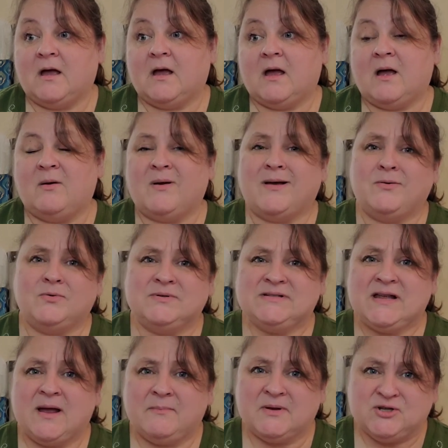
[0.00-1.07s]
I, I don't
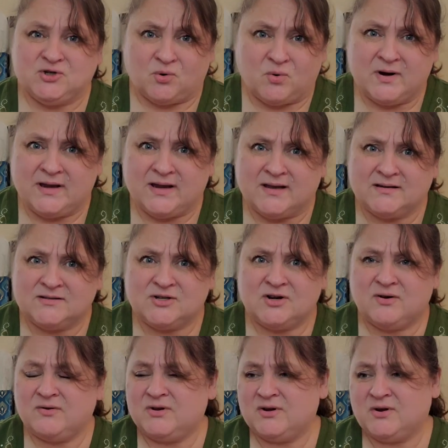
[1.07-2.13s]
say I'm enjoying it. You
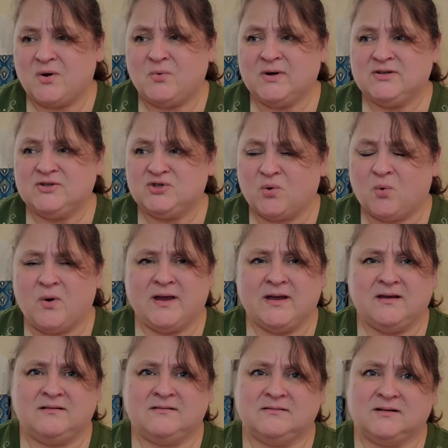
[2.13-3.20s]
know, you don't
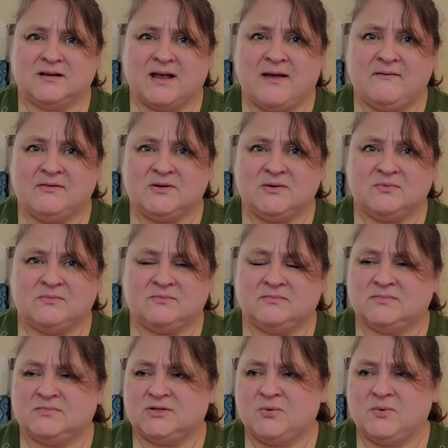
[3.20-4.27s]
enjoy having to
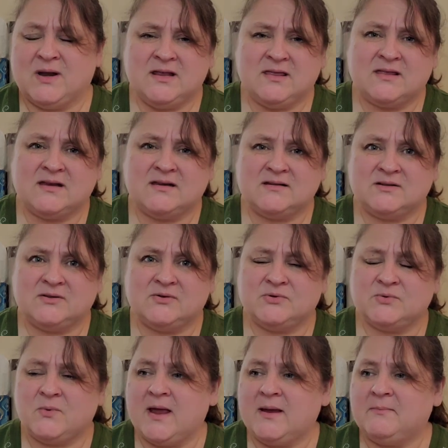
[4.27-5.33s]
do anything to
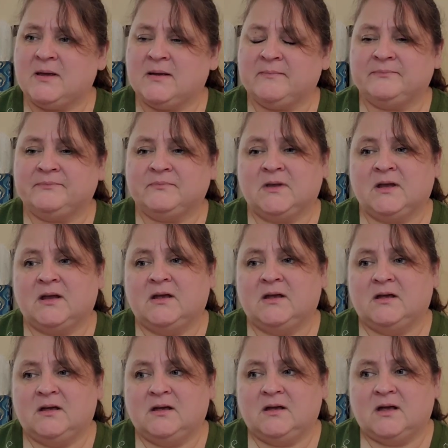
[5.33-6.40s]
lose weight, but
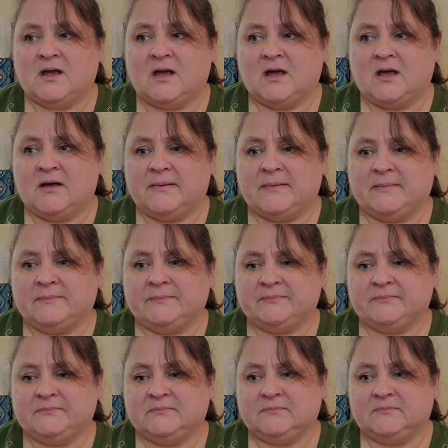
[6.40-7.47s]
um,
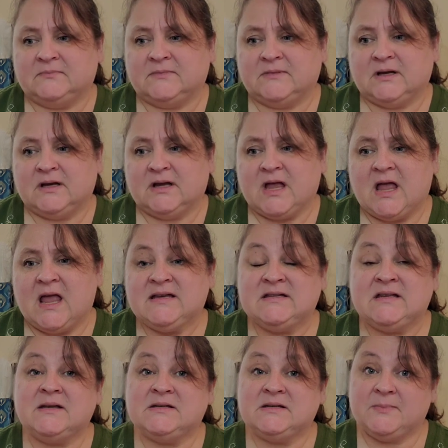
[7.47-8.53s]
it
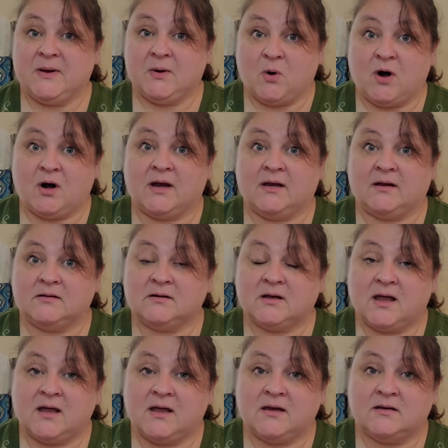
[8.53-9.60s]
seems to be working.
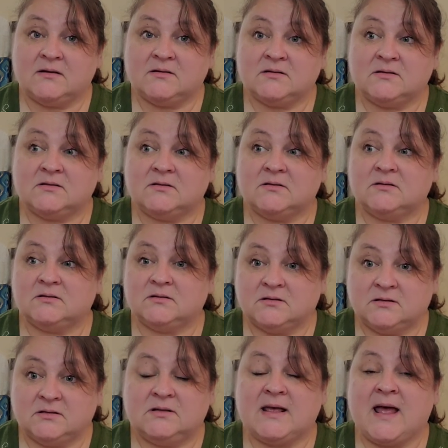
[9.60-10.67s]
And
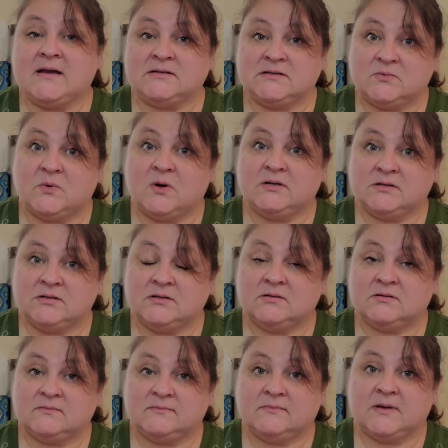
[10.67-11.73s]
that's
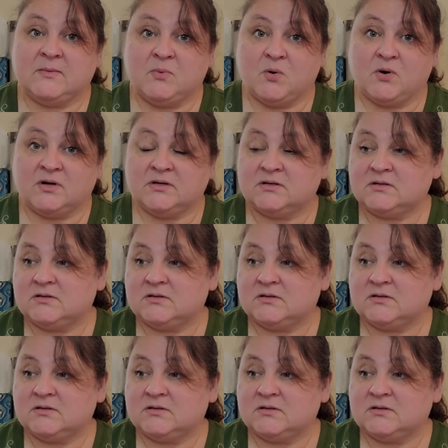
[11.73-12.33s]
what's important.